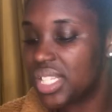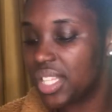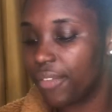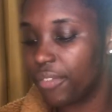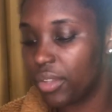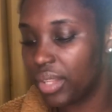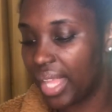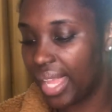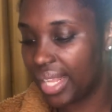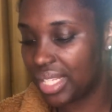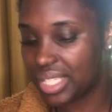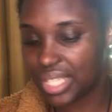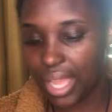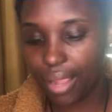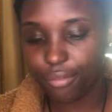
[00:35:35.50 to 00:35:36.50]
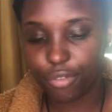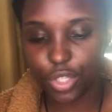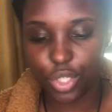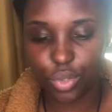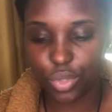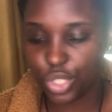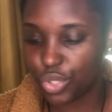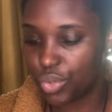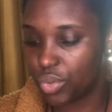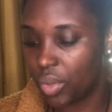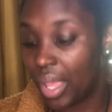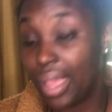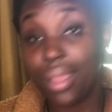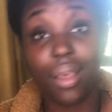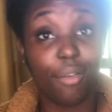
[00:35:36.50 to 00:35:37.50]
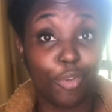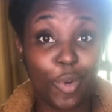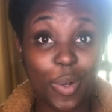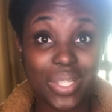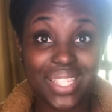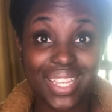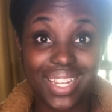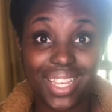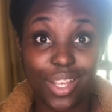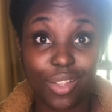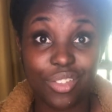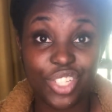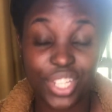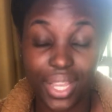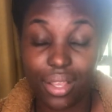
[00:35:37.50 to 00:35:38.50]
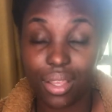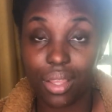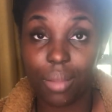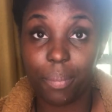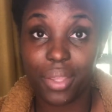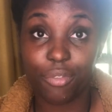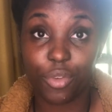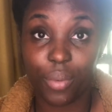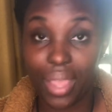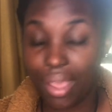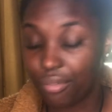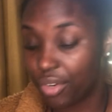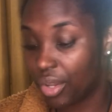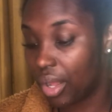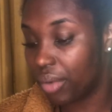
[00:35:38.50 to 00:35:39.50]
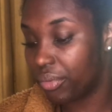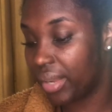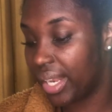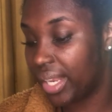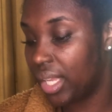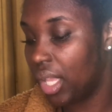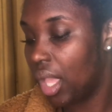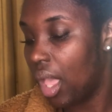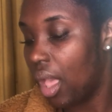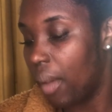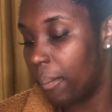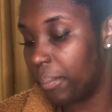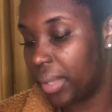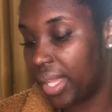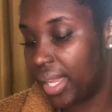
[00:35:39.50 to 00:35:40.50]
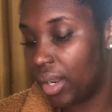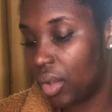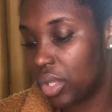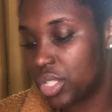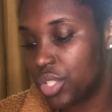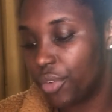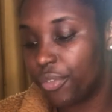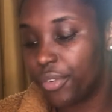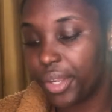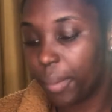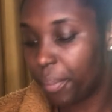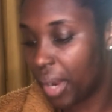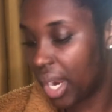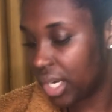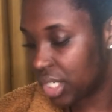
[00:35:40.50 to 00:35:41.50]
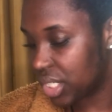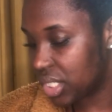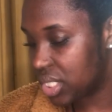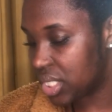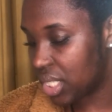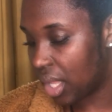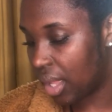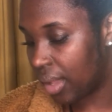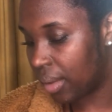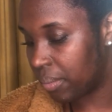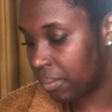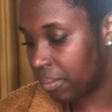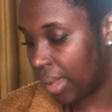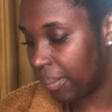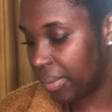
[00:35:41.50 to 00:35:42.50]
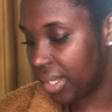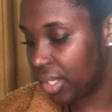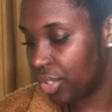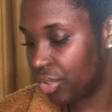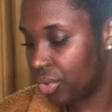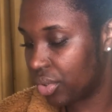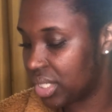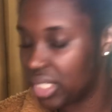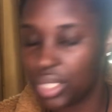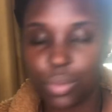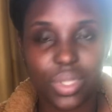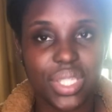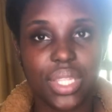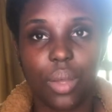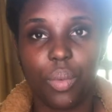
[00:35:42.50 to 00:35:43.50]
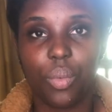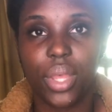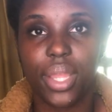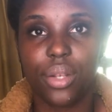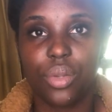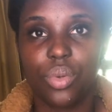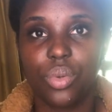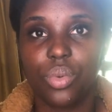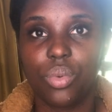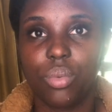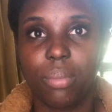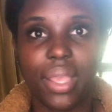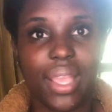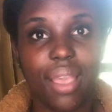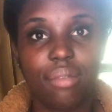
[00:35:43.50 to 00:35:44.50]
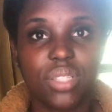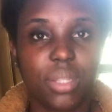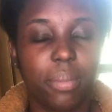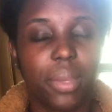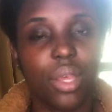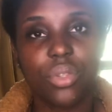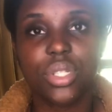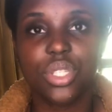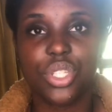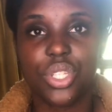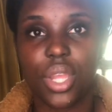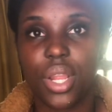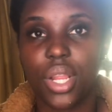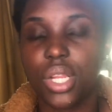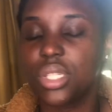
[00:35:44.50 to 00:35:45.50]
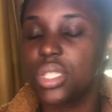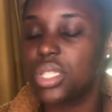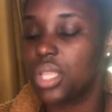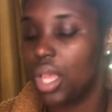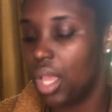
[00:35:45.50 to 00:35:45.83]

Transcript: I feel that it's time for you to, of course, get a health checkup if you haven't already, but also for your partners. Maybe you're dealing with someone who may have some health concerns.